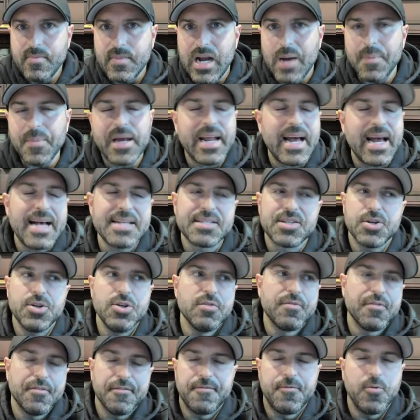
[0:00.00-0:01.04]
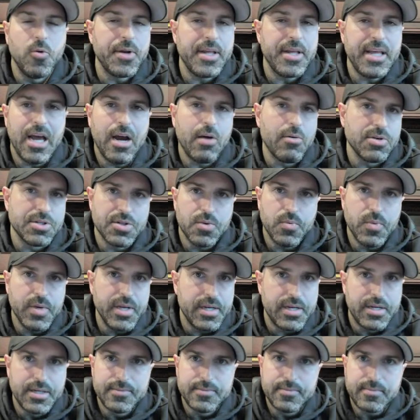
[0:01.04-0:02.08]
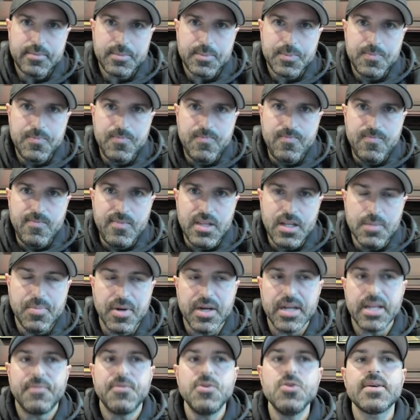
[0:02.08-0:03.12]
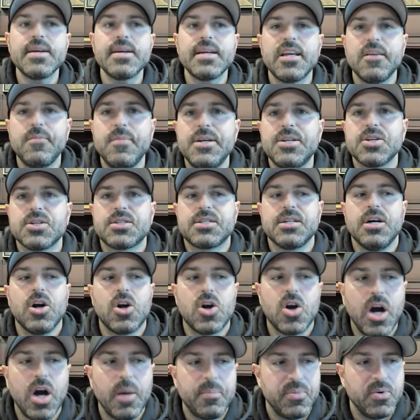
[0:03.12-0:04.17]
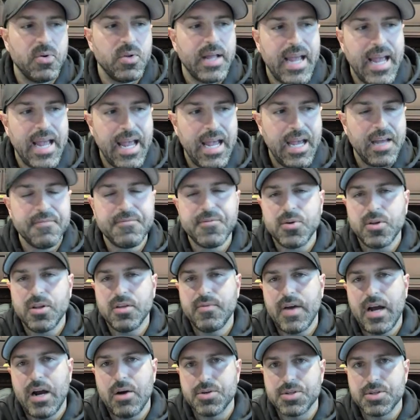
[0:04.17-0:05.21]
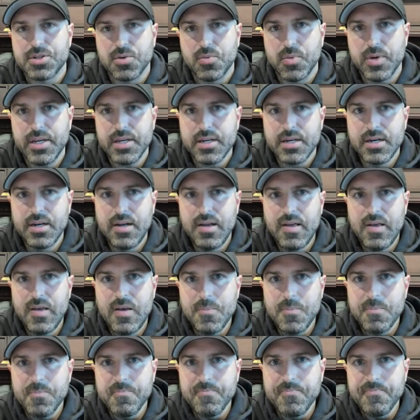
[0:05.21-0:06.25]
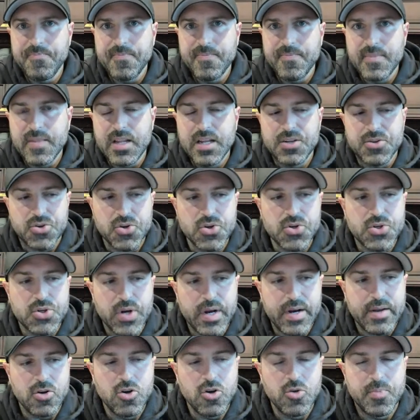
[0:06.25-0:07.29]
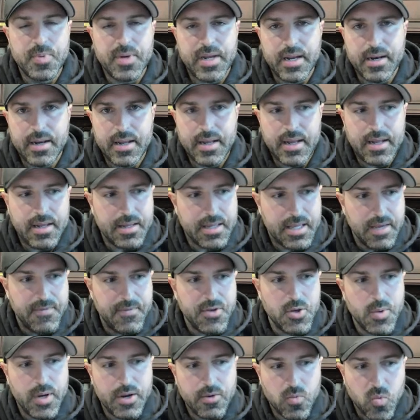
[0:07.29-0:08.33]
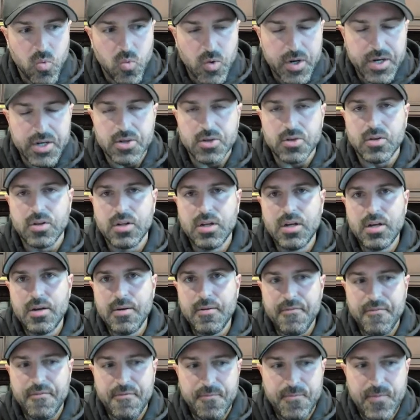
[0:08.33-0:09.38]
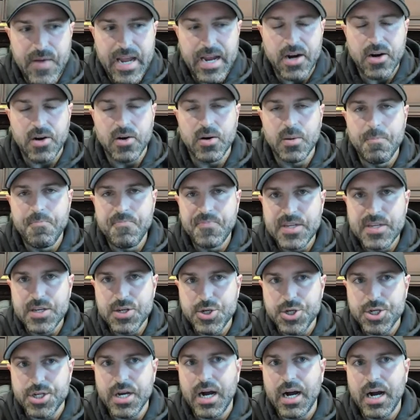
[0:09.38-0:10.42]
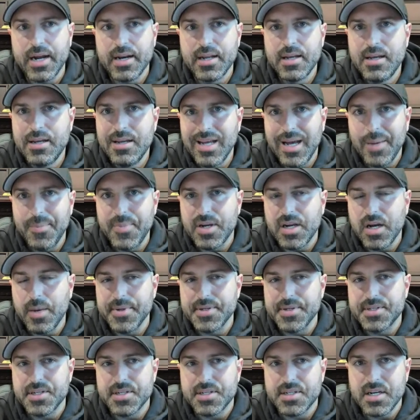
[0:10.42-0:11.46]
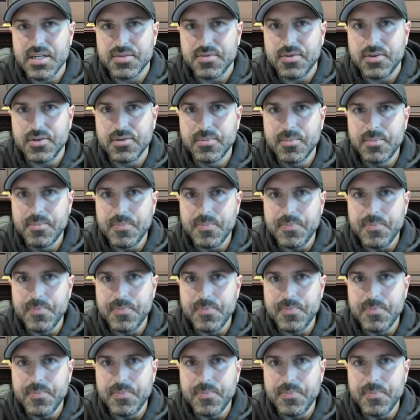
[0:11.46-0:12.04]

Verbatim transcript: I'm not asking you for 40 hours a week, but if you can give me just a handful of hours a week, True Trading Group can give you a real fair shot at becoming successful.